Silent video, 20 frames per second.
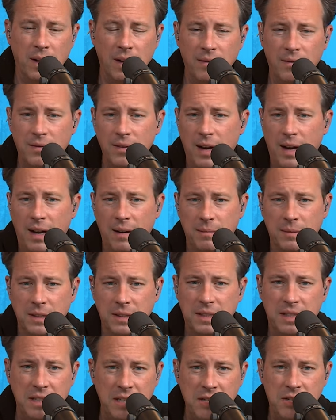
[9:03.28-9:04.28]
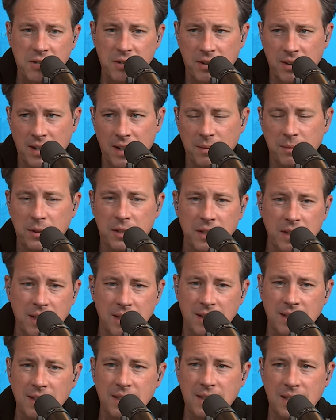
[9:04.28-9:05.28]
I've I'm a teacher and I'm good
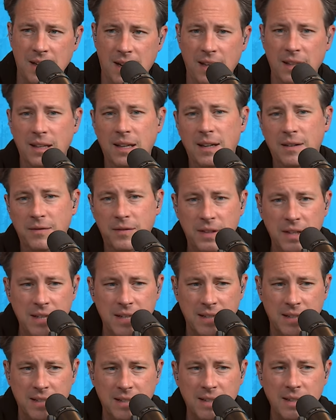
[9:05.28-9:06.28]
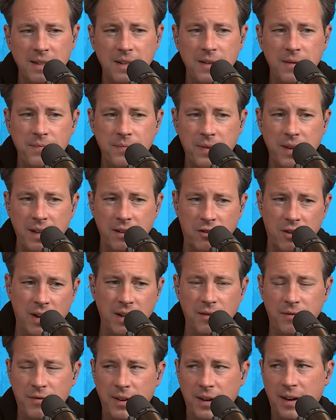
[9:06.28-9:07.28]
at this and I love this,"
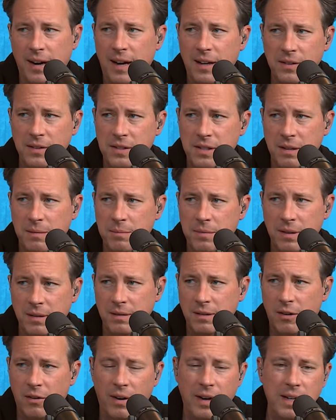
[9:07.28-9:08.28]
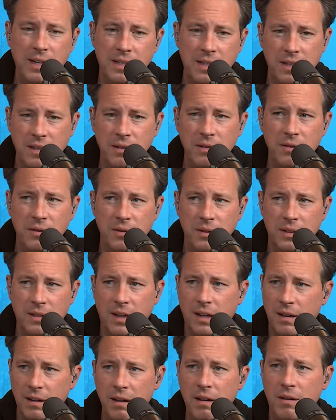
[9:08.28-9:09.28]
trying to figure out something crazy new. It's
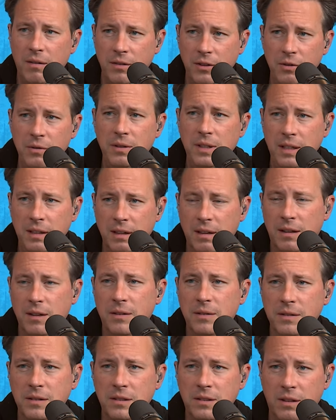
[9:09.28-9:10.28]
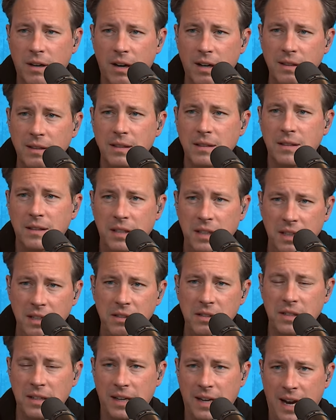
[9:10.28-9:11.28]
like, no, you need to go instruct and
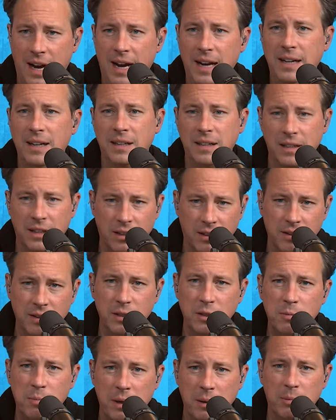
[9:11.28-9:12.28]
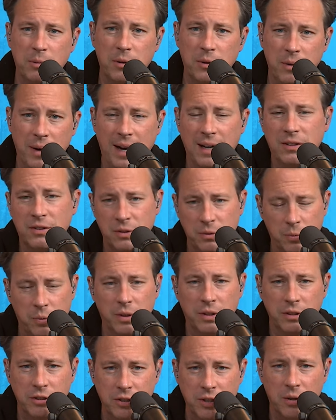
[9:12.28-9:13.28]
teach and guide and encourage people yeah. who actually
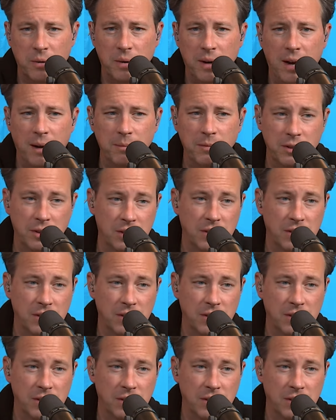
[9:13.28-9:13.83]
want to show up. You